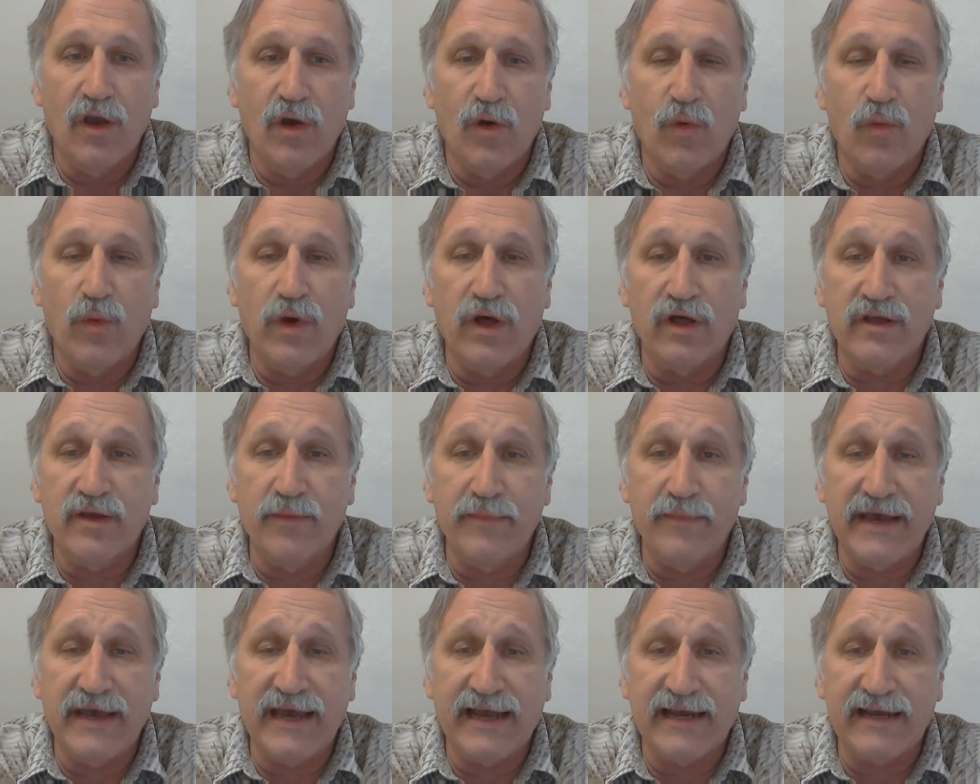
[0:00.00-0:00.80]

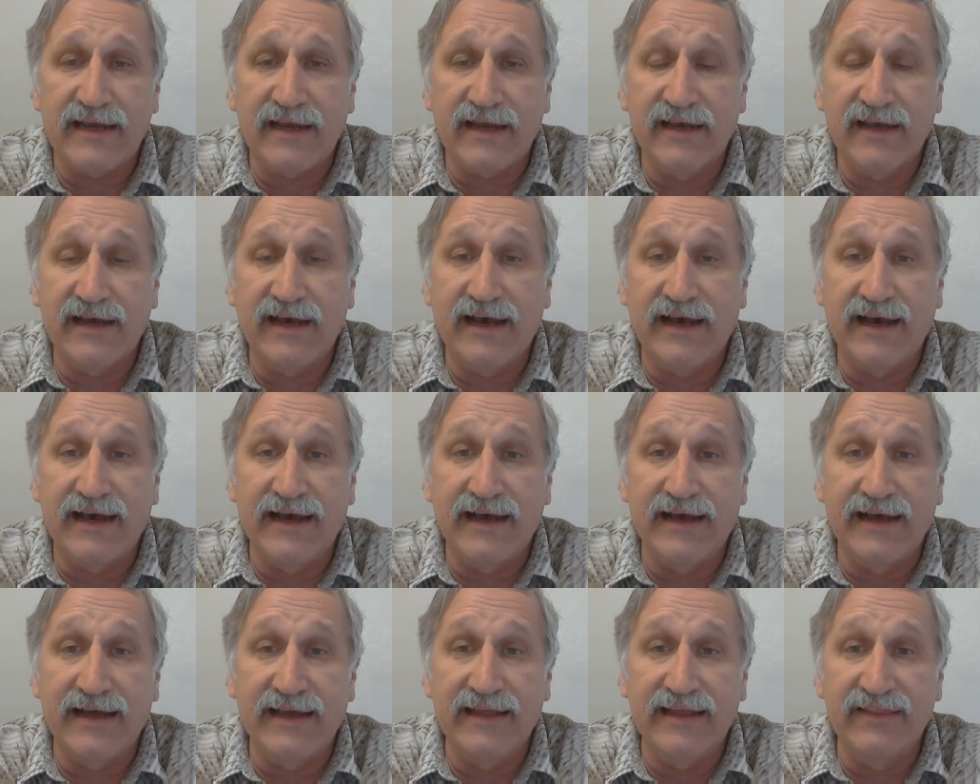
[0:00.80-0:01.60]
Welcome back.
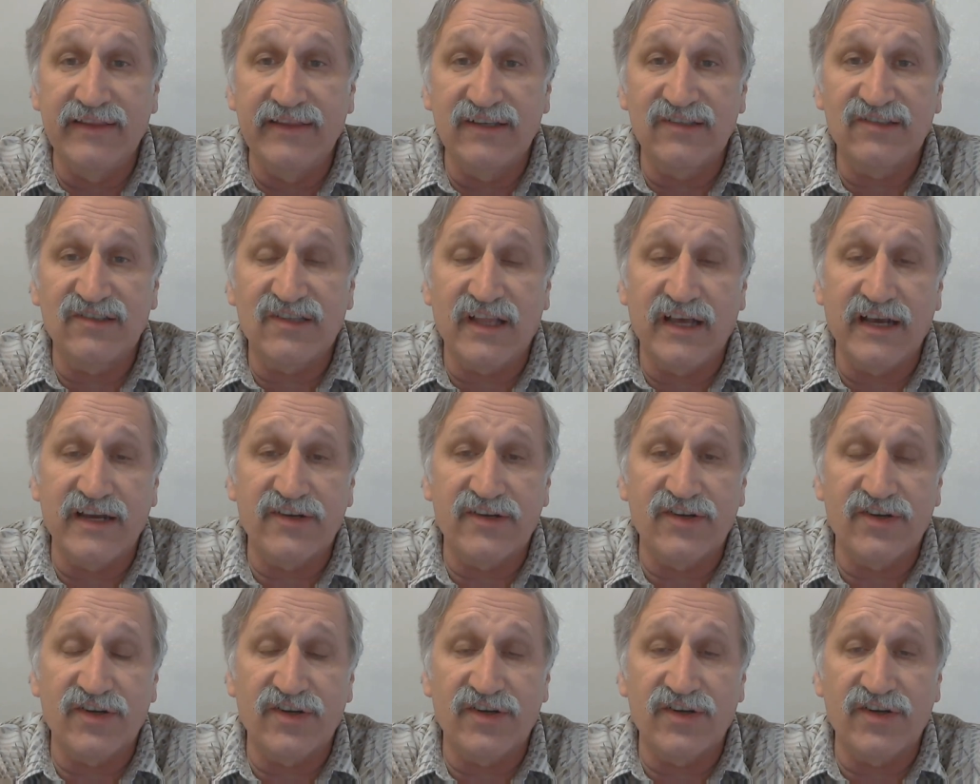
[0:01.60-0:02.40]
In this
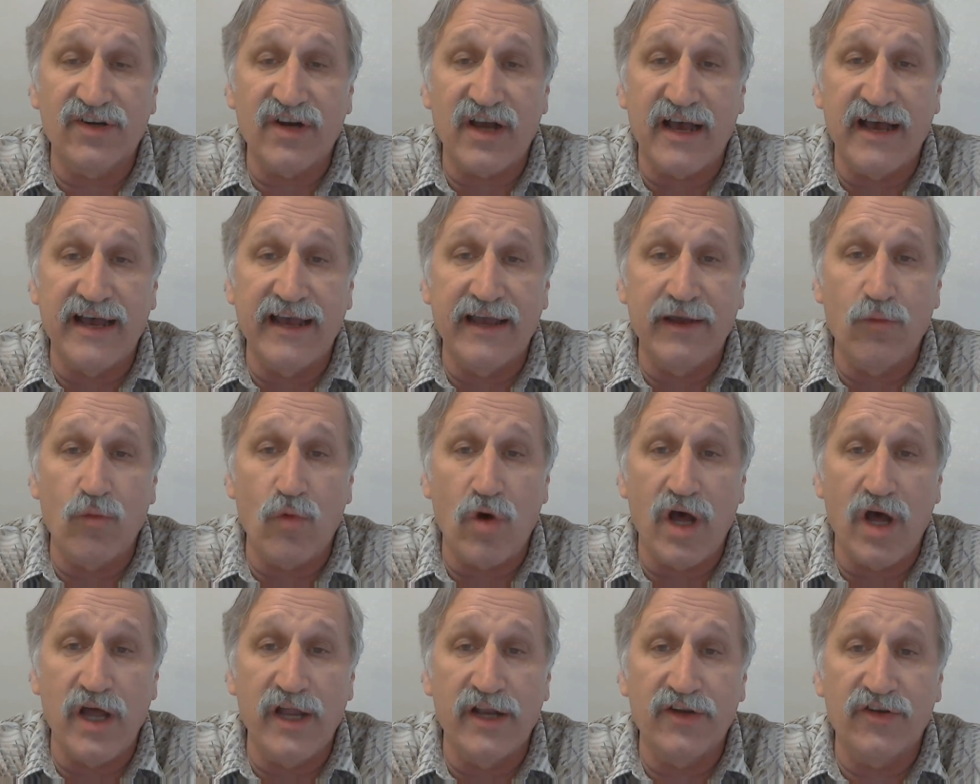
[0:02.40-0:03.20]
lecture, I
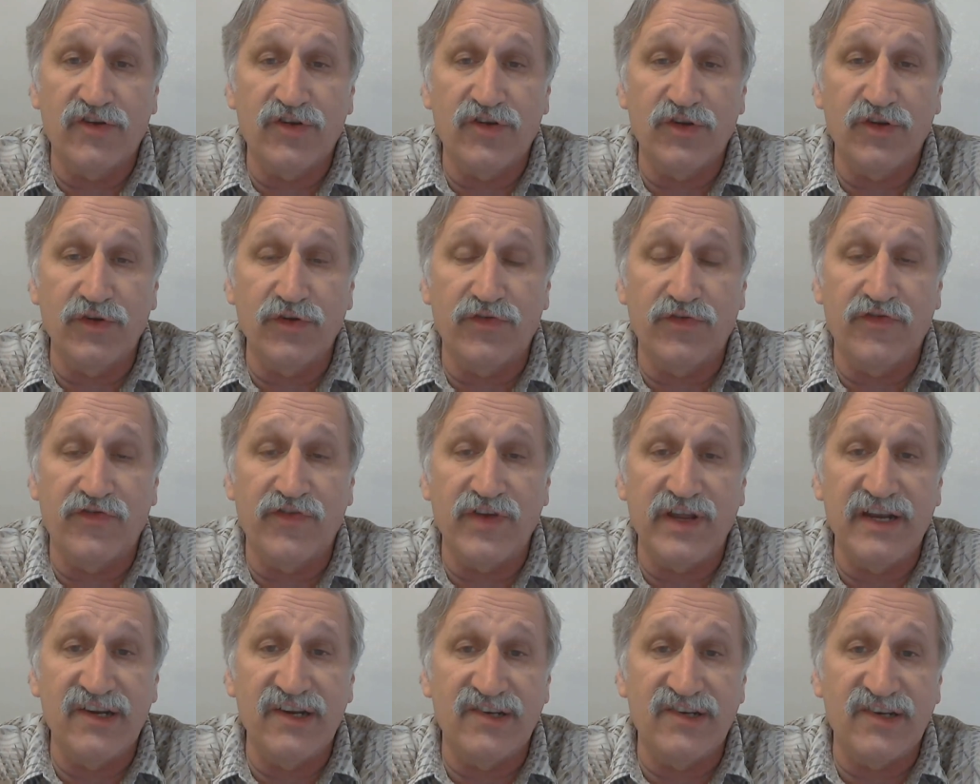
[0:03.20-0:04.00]
want to
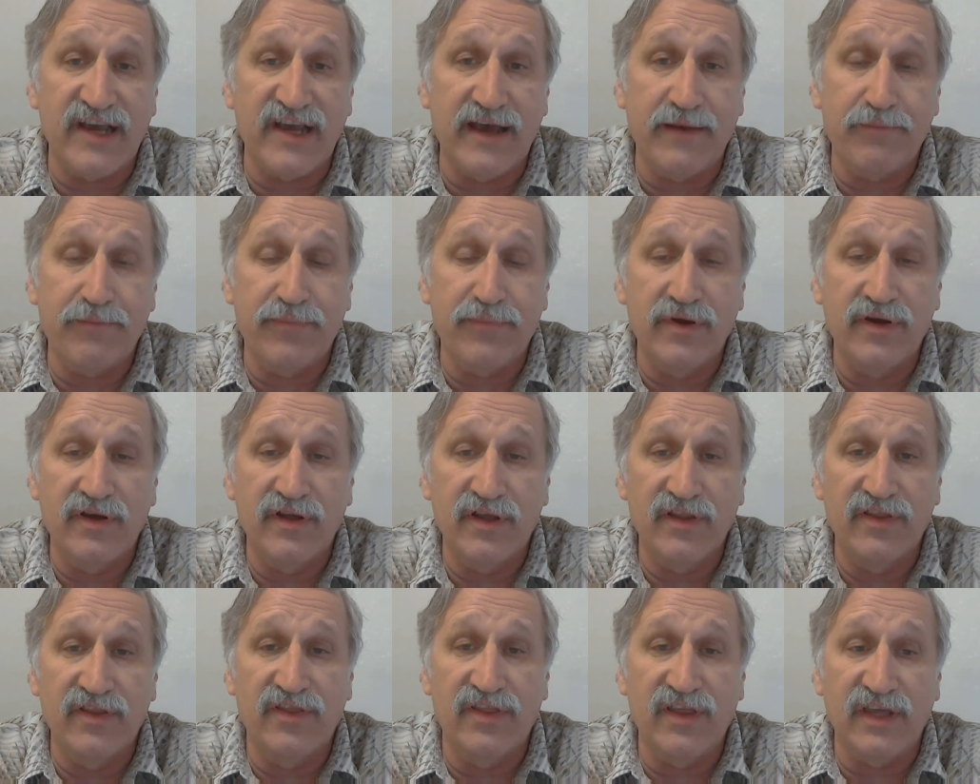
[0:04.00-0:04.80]
finish up
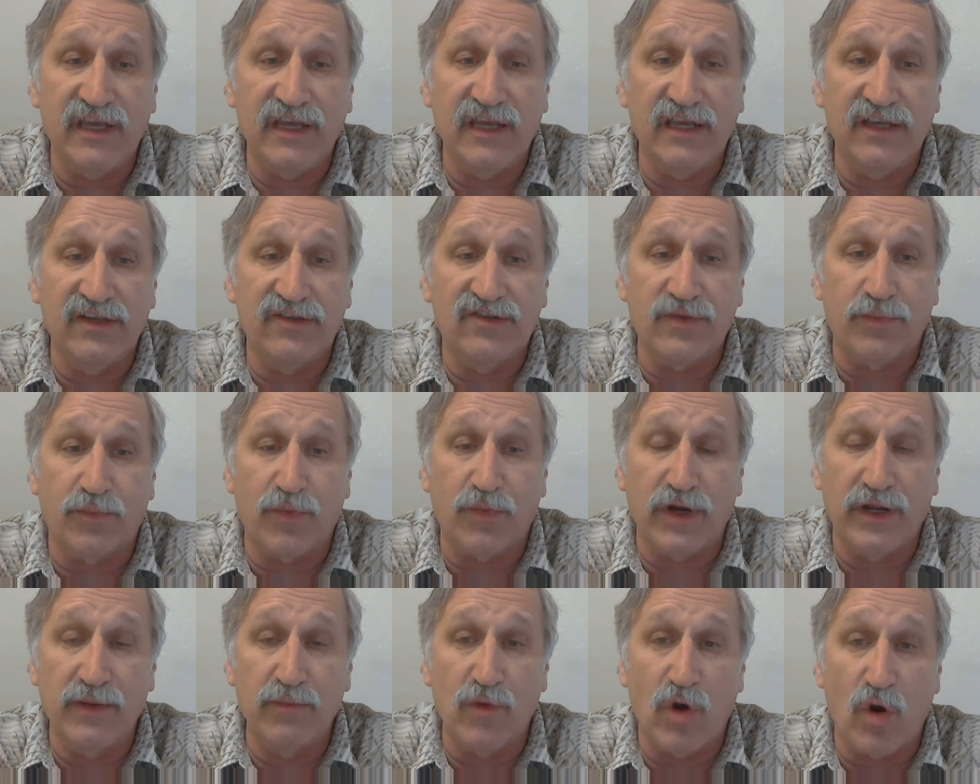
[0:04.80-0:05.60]
the
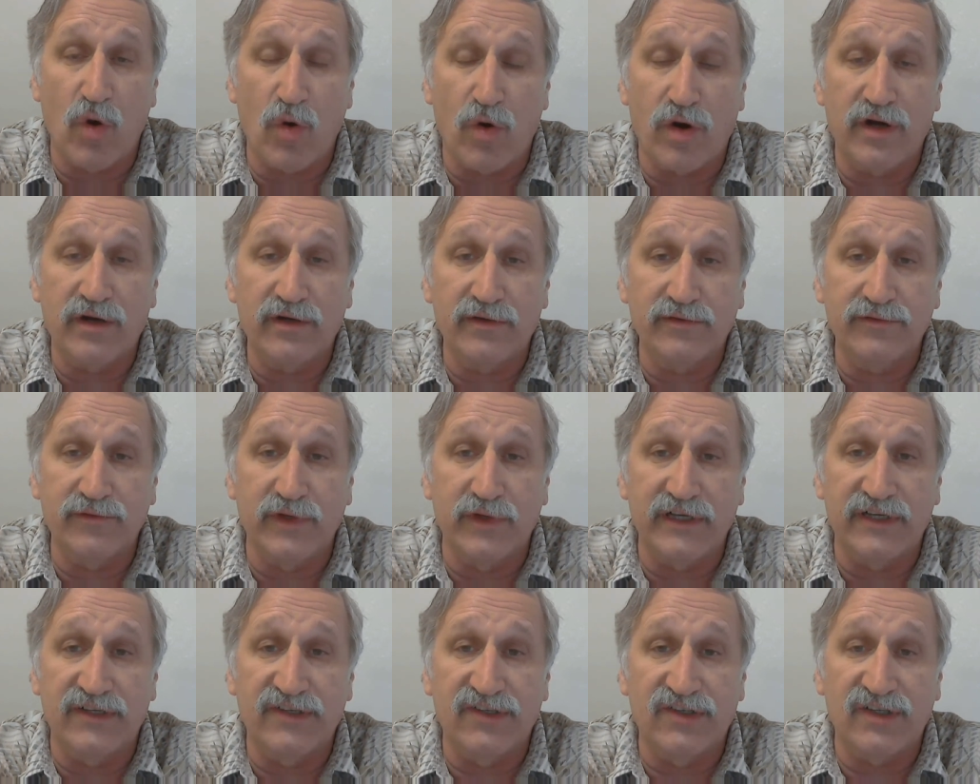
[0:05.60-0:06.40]
Supreme Court,
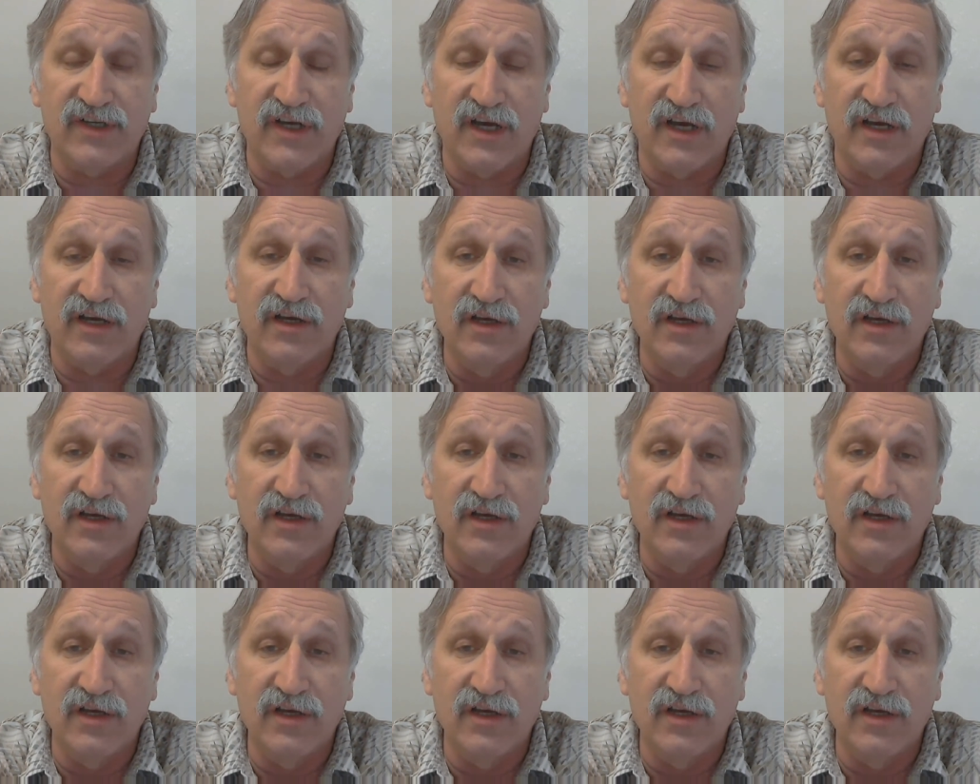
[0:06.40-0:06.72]
which